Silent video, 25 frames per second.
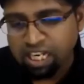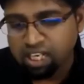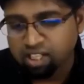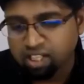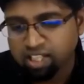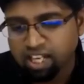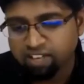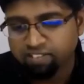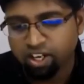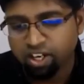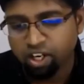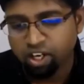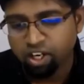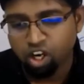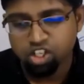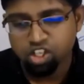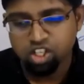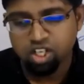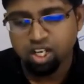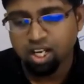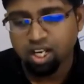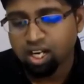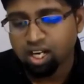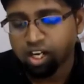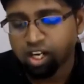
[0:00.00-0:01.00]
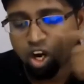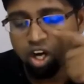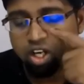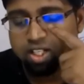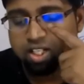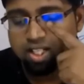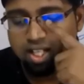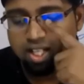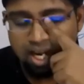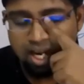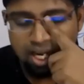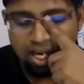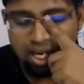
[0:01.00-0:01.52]
They were not held on
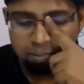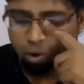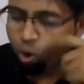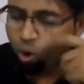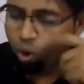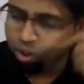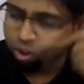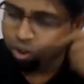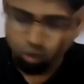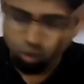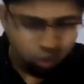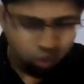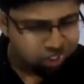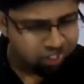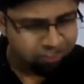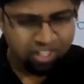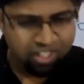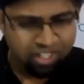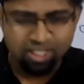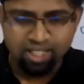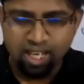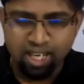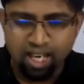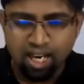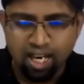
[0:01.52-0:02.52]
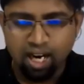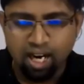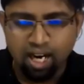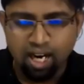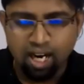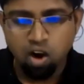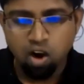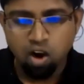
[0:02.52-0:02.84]
time. All those were there.